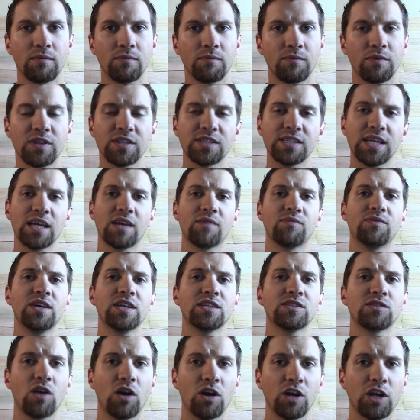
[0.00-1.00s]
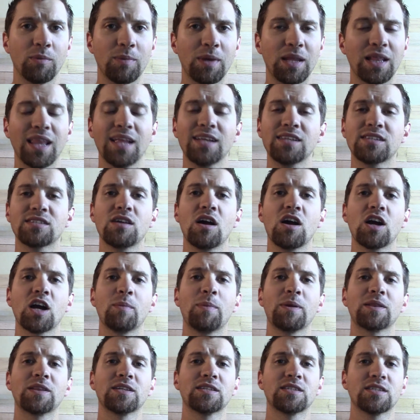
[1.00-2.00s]
For the sake of this argument, let's talk
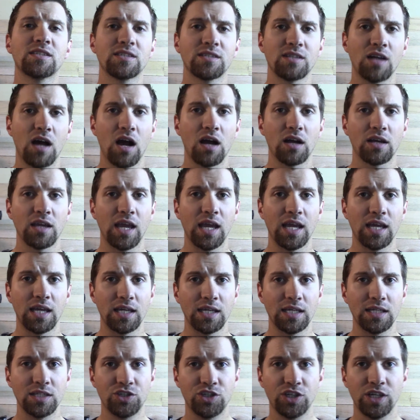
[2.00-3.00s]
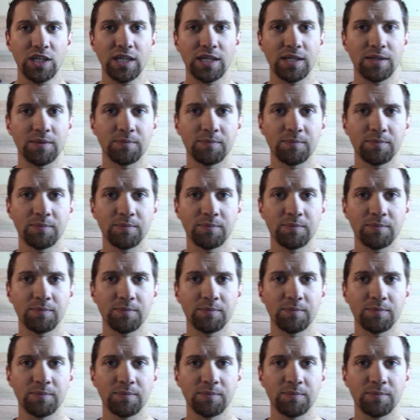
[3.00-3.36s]
about the stock AEG.